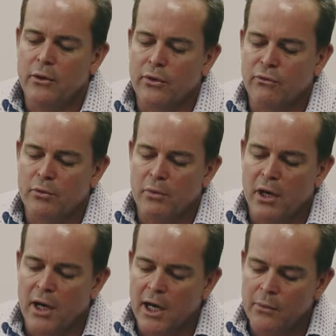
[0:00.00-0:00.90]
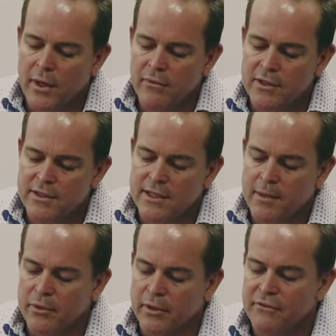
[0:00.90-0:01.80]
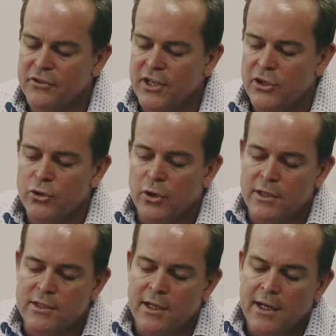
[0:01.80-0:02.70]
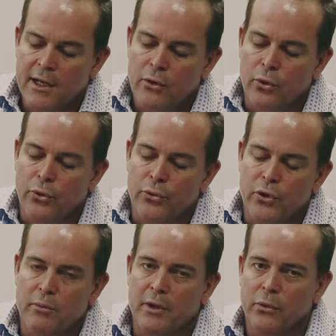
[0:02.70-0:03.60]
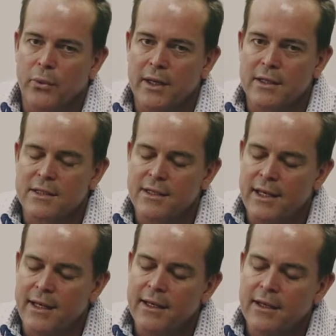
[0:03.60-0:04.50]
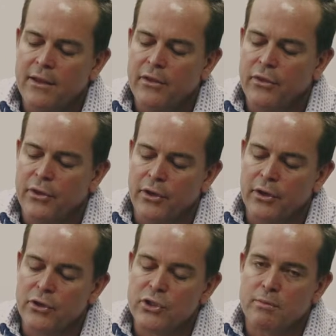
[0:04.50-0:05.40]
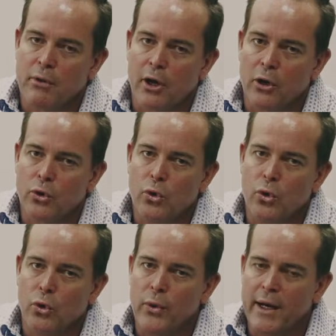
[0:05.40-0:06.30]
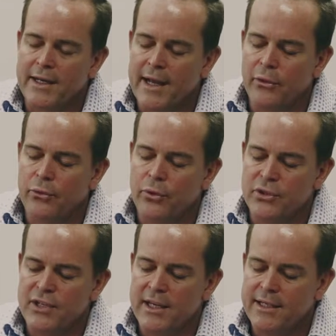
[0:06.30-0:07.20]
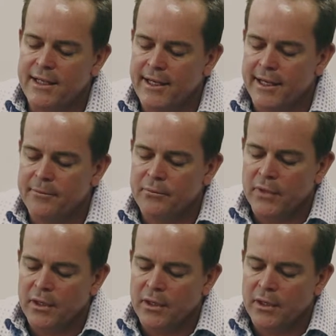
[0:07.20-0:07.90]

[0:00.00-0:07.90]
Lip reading: Looking from behind, we have these couple of little facet joints. Looking through the middle, we can see the spinal cord running down through the centre here.